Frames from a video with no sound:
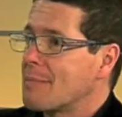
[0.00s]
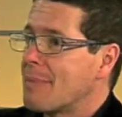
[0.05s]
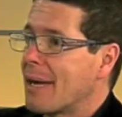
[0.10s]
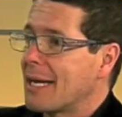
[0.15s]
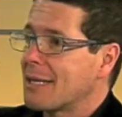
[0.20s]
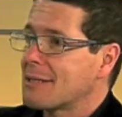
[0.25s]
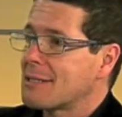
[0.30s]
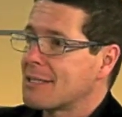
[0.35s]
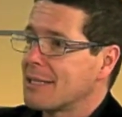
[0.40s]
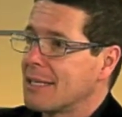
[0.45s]

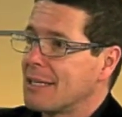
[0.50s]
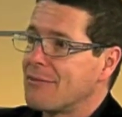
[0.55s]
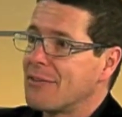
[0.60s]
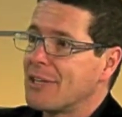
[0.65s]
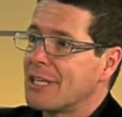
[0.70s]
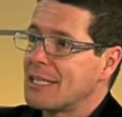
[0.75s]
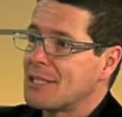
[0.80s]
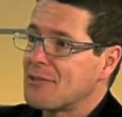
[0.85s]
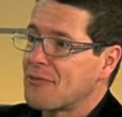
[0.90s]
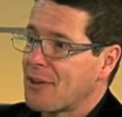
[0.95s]
Bank
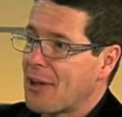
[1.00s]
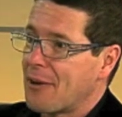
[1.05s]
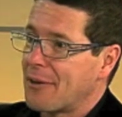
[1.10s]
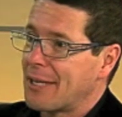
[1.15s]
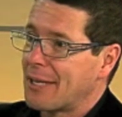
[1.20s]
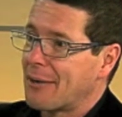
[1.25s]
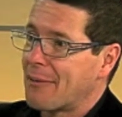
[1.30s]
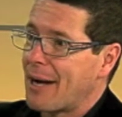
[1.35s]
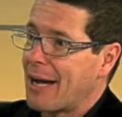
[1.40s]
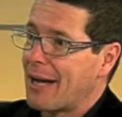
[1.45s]
CVs
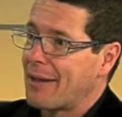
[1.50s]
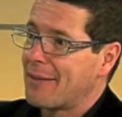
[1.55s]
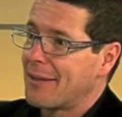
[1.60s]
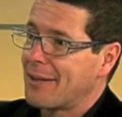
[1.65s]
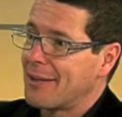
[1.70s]
floating around